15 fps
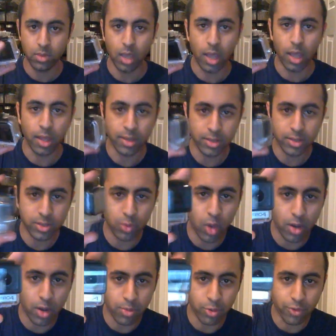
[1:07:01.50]
And this is the
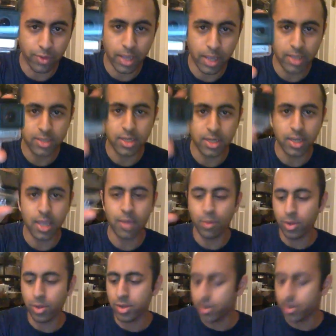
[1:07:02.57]
waterproof case that it came with and